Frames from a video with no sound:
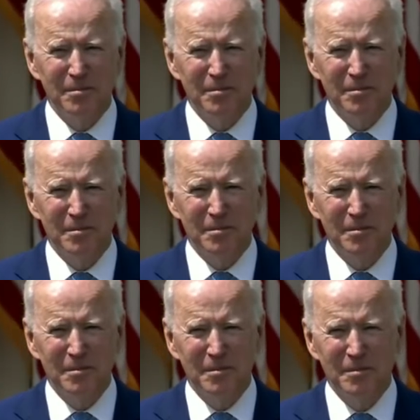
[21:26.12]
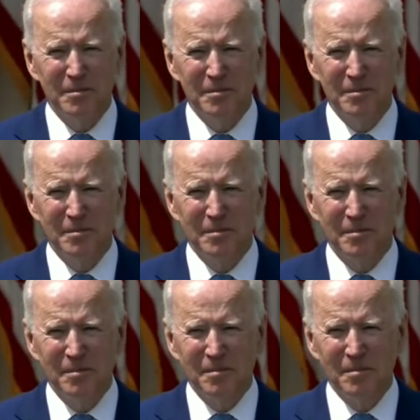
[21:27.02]

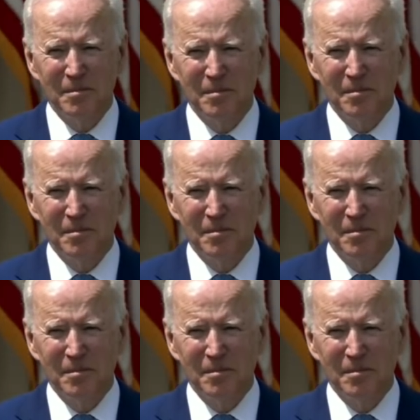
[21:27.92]
No one is speaking in this clip.